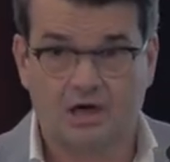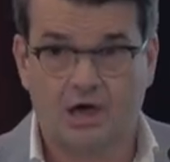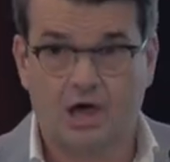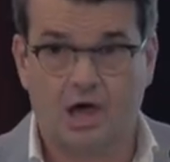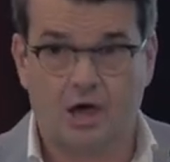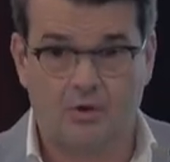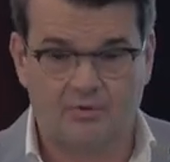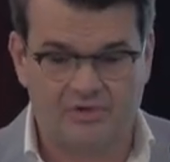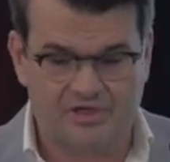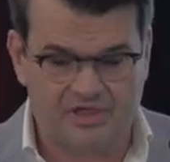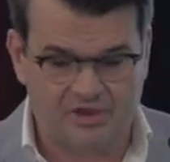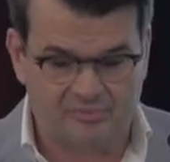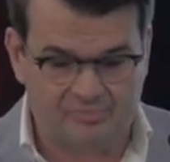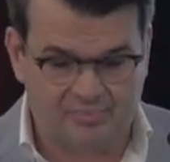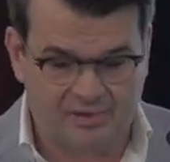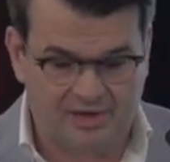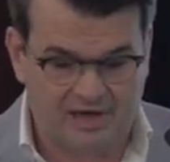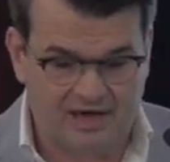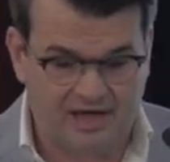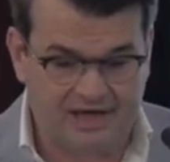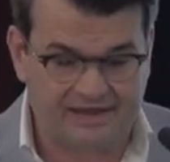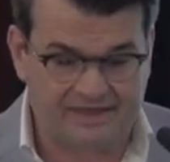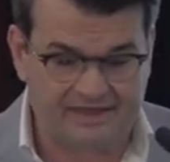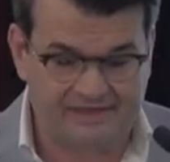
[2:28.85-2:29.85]
owing in
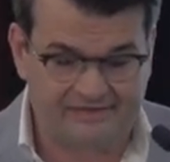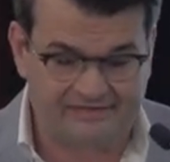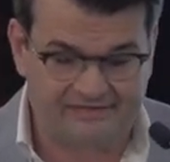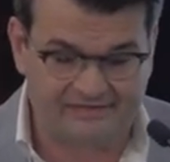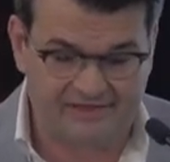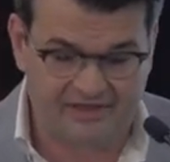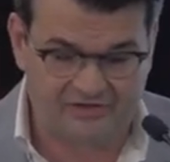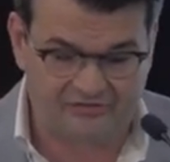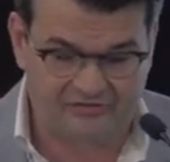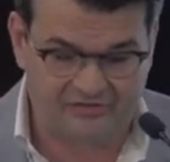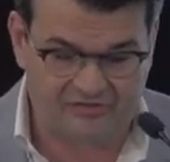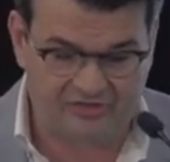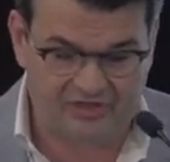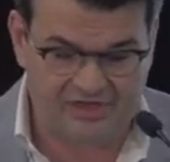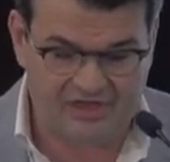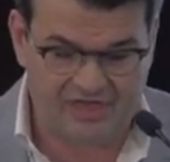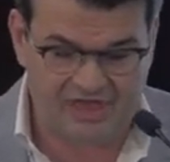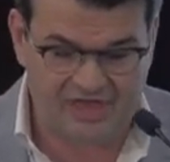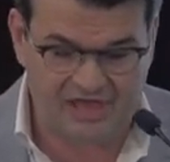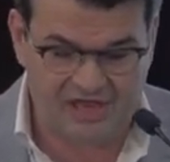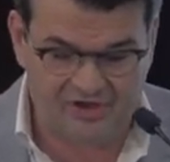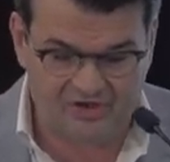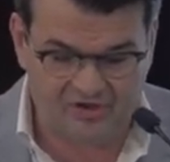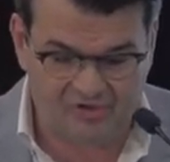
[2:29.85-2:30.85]
part, he said, to the
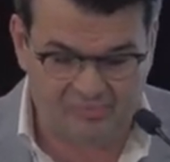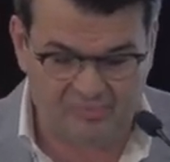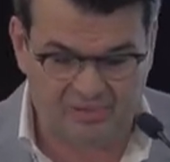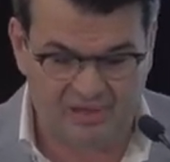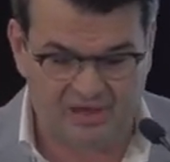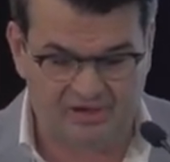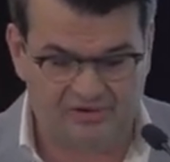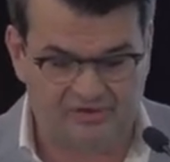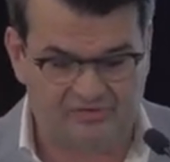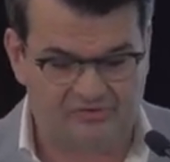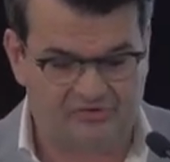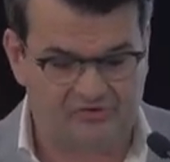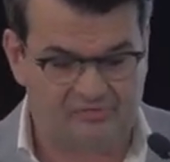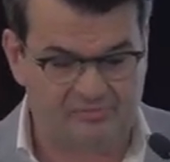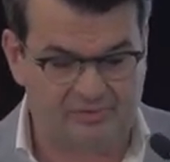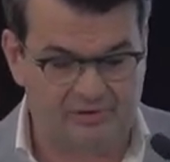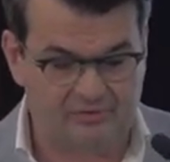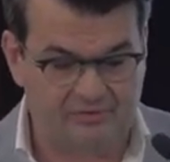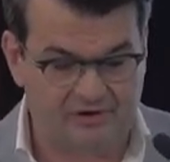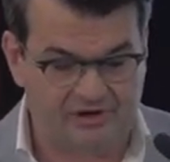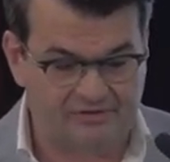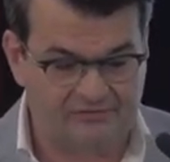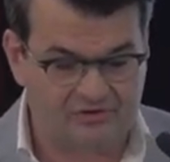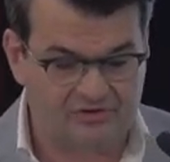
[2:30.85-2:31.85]
independent
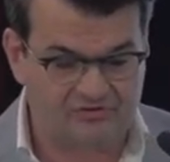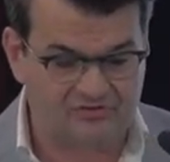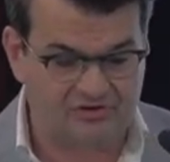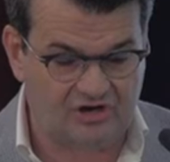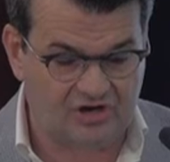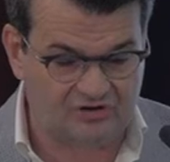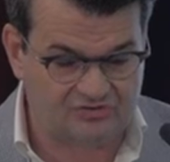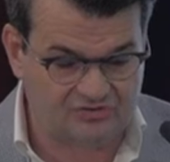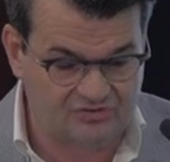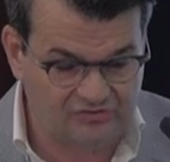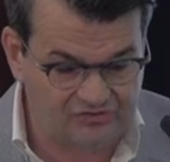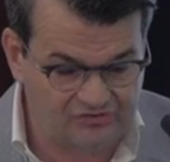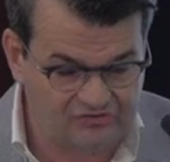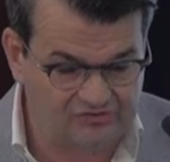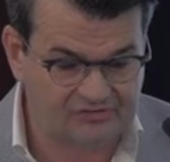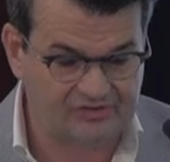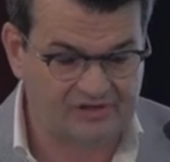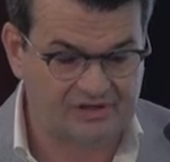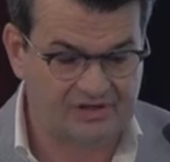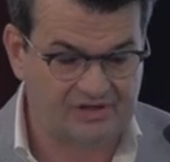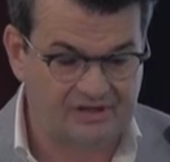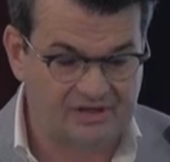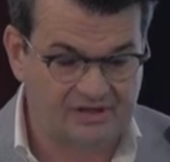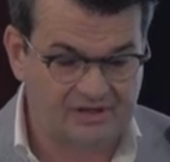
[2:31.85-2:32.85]
spirit in the judges
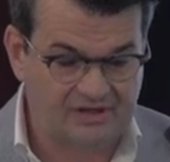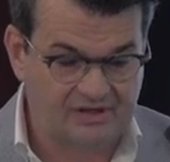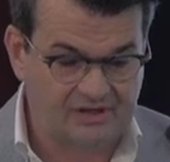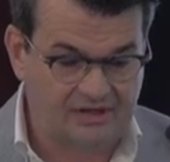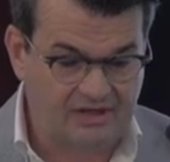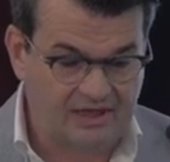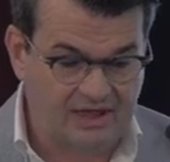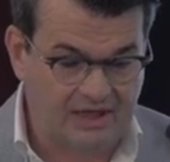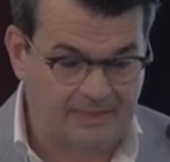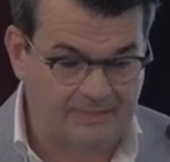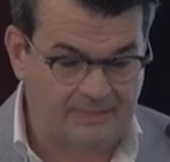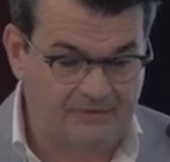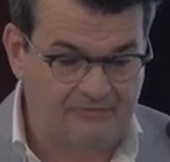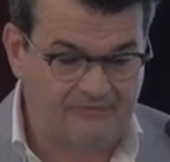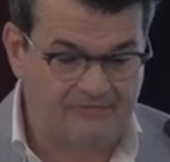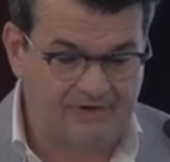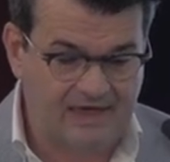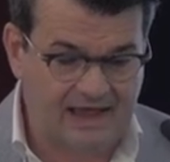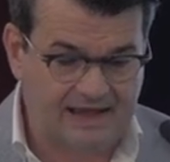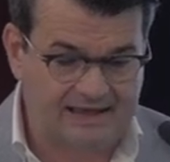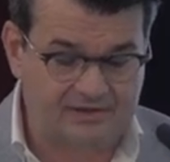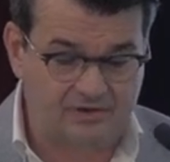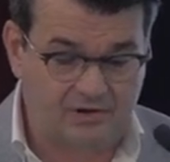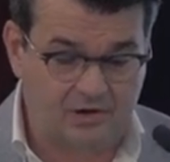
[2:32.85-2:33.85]
and the
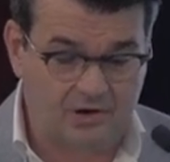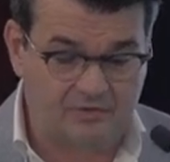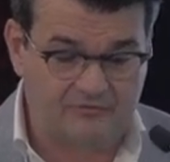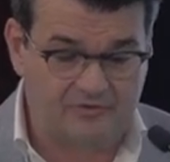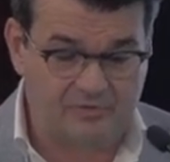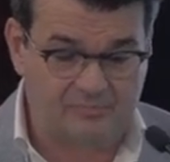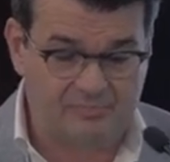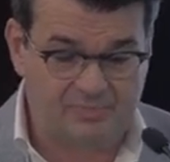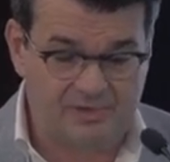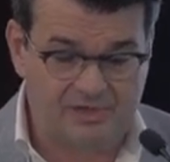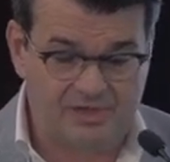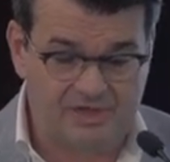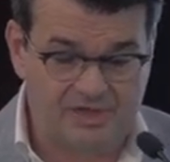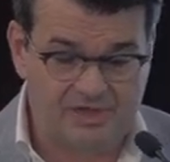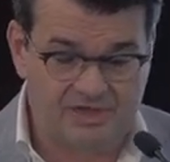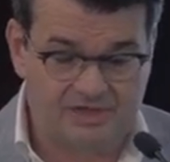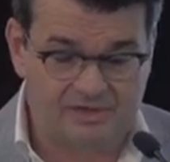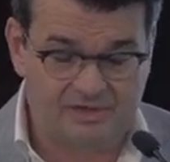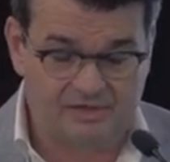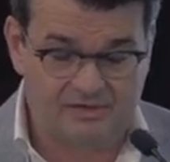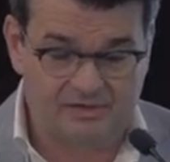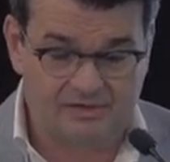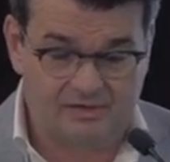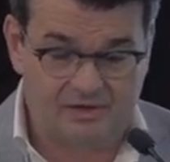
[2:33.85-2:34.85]
fact of it being,